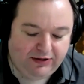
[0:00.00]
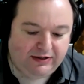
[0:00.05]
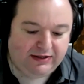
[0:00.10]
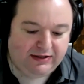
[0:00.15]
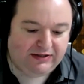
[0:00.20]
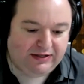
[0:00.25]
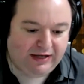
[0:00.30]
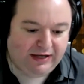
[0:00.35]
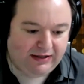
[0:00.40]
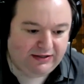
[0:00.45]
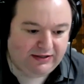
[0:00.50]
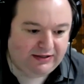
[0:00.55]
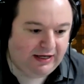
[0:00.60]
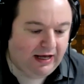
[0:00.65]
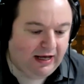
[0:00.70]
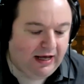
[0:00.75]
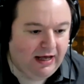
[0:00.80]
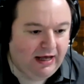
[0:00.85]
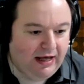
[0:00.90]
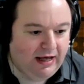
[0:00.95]
to discuss
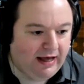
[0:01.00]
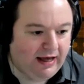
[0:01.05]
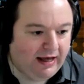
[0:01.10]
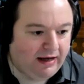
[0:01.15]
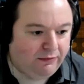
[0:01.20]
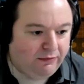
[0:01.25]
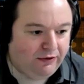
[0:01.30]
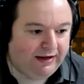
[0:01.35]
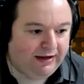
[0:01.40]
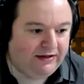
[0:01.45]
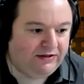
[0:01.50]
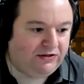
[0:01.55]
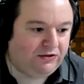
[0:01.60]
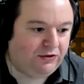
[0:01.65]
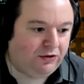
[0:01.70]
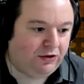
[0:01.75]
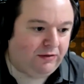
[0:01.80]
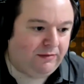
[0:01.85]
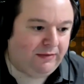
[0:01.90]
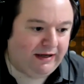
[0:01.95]
and
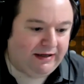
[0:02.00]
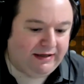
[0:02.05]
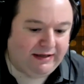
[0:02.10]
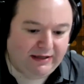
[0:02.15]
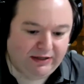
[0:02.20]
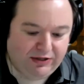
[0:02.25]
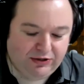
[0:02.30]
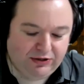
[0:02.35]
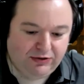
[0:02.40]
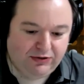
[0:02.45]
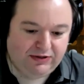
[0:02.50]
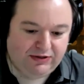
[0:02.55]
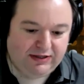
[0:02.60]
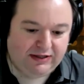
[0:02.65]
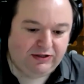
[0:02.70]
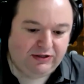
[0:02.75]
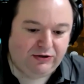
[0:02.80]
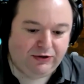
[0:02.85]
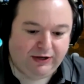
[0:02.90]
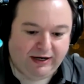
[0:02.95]
brainstorm on issues
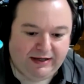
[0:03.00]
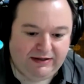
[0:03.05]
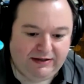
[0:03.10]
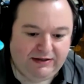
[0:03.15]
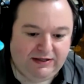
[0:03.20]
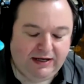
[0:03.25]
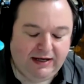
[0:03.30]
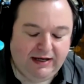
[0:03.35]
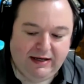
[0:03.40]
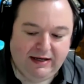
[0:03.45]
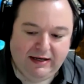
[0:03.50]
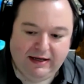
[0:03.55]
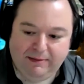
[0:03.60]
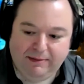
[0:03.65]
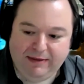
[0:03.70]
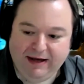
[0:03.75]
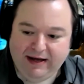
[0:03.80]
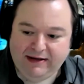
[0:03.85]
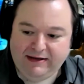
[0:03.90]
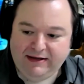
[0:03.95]
and trends
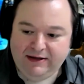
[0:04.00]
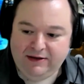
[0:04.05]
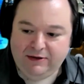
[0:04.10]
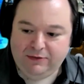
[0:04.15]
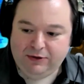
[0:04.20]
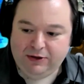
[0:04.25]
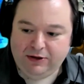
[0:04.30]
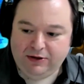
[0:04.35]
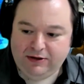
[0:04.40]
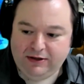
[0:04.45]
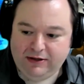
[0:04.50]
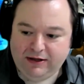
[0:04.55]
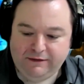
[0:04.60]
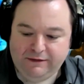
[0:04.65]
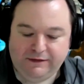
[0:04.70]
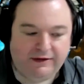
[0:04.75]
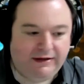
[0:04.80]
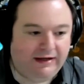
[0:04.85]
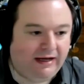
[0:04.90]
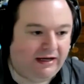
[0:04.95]
impacting the world
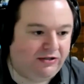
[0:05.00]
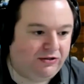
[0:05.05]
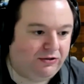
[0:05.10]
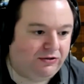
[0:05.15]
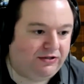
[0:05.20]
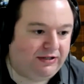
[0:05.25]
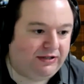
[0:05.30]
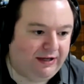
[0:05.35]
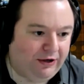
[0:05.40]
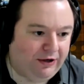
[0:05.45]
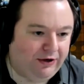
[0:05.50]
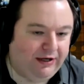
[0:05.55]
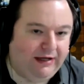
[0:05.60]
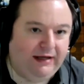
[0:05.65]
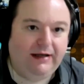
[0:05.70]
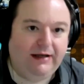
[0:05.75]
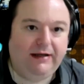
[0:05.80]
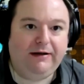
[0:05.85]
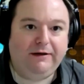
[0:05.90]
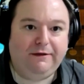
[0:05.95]
of national
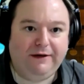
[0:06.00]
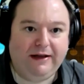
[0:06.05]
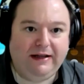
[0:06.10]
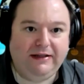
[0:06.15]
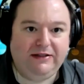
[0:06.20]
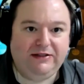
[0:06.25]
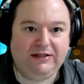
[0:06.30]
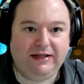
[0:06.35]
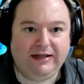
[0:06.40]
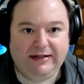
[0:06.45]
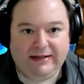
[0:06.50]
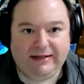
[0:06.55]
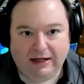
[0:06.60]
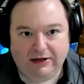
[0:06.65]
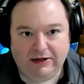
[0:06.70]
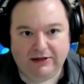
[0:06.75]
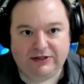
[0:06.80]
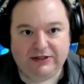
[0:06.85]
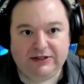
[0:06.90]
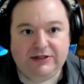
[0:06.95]
security, defense,
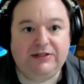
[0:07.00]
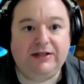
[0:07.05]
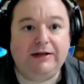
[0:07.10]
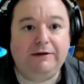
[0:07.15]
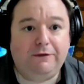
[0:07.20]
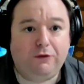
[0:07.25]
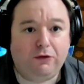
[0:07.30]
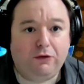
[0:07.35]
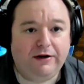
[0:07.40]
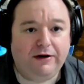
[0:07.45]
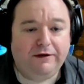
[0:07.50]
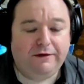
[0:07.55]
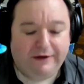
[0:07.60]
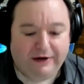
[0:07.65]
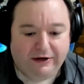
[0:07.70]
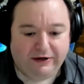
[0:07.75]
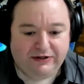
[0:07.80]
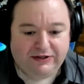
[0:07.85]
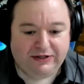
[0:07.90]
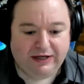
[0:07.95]
intelligence, and foreign
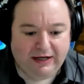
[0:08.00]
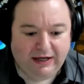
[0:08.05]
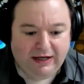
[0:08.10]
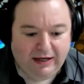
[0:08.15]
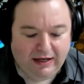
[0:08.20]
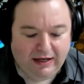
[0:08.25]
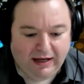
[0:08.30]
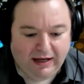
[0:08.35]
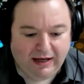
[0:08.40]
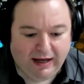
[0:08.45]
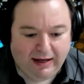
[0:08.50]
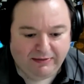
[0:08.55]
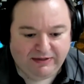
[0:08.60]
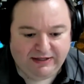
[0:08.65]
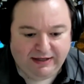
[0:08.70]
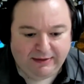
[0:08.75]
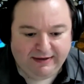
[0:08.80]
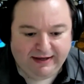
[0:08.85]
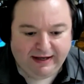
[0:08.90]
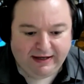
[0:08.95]
affairs. I'm
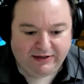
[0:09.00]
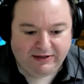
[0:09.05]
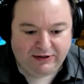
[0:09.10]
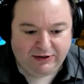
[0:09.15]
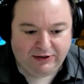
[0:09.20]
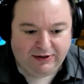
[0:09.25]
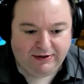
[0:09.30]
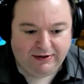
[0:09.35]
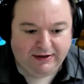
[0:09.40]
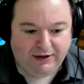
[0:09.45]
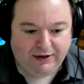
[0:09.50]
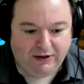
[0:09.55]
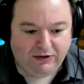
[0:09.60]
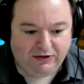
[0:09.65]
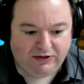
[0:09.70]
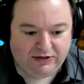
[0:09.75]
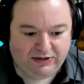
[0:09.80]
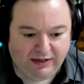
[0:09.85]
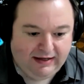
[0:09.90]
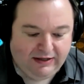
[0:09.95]
Sam Kessler, the
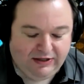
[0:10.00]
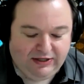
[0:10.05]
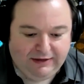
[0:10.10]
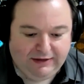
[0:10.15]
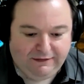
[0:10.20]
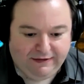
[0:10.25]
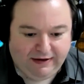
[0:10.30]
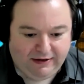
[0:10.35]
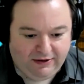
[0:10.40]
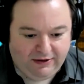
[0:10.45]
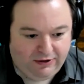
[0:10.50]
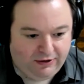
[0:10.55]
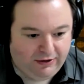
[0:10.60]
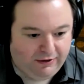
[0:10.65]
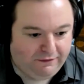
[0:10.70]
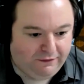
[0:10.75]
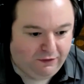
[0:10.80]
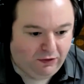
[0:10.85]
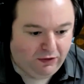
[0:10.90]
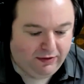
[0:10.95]
host and chief editor
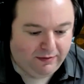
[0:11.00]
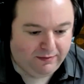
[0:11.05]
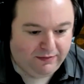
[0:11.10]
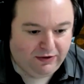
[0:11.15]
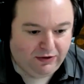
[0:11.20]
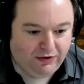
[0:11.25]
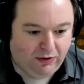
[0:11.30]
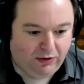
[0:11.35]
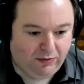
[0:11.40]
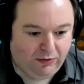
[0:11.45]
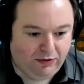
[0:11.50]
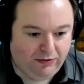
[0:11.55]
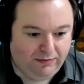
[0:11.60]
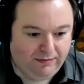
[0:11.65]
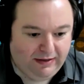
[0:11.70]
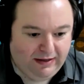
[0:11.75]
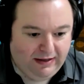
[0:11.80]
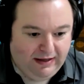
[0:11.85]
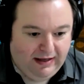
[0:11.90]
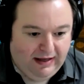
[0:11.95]
of Fulcrum Global,
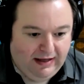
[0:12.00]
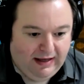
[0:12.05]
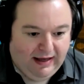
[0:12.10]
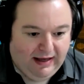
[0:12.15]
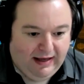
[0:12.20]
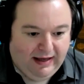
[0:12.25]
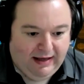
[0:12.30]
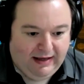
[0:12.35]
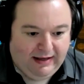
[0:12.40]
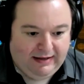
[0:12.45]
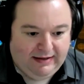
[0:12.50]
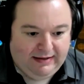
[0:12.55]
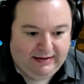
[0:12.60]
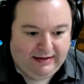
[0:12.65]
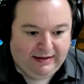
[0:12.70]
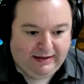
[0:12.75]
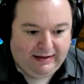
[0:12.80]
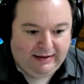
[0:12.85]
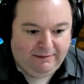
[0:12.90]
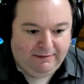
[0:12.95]
and
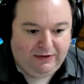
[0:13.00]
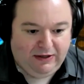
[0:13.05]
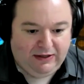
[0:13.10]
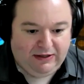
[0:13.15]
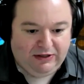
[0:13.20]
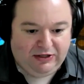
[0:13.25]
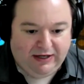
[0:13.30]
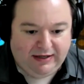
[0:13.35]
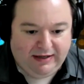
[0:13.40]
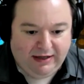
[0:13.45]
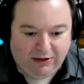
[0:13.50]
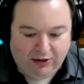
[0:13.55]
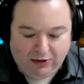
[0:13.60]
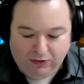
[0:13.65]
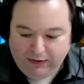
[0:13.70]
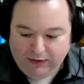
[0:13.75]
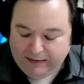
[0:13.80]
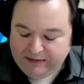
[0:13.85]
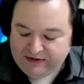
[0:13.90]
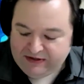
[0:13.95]
you can check out
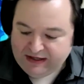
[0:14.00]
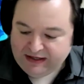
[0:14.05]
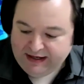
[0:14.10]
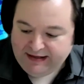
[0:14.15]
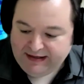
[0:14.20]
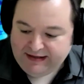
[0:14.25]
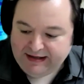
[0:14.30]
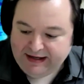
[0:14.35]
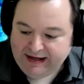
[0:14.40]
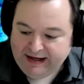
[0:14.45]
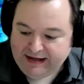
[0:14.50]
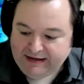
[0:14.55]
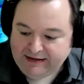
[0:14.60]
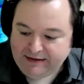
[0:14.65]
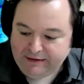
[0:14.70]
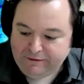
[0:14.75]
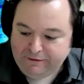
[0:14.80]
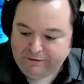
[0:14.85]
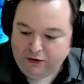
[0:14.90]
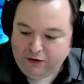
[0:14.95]
our website
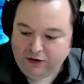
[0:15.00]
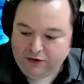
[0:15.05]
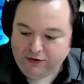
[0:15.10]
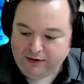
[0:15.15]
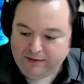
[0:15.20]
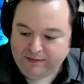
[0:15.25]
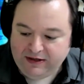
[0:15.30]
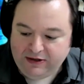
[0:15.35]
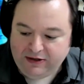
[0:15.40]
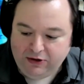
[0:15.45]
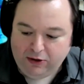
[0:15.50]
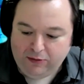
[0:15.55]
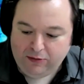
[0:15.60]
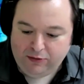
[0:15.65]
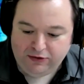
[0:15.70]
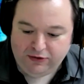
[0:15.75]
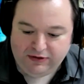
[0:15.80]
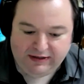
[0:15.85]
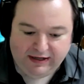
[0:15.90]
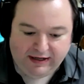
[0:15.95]
at
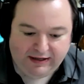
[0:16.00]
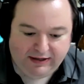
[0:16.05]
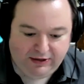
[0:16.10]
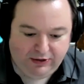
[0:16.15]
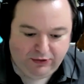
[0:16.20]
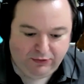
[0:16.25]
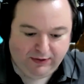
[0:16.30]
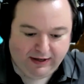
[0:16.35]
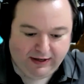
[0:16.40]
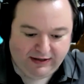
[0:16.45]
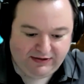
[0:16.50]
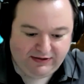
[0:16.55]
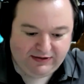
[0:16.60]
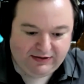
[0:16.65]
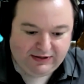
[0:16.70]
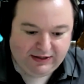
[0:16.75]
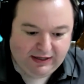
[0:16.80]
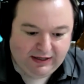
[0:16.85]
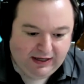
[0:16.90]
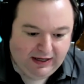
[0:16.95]

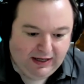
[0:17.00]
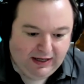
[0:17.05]
fulcrumglobal.us.